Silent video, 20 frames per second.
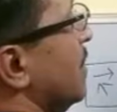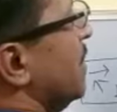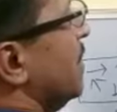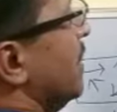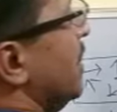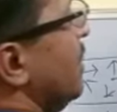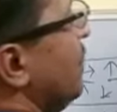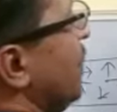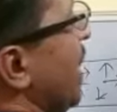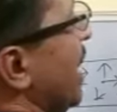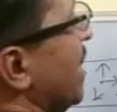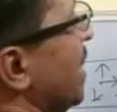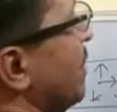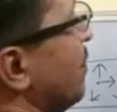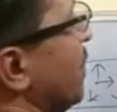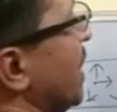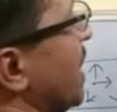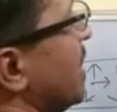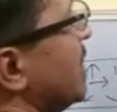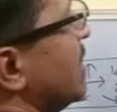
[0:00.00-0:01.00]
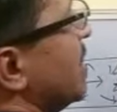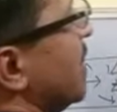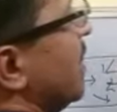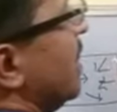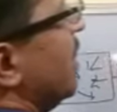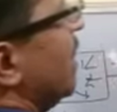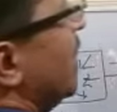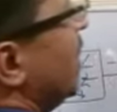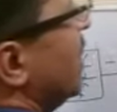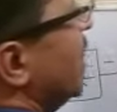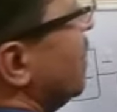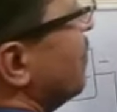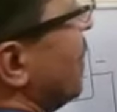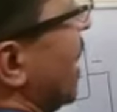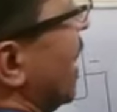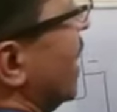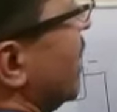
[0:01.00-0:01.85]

If I replace E by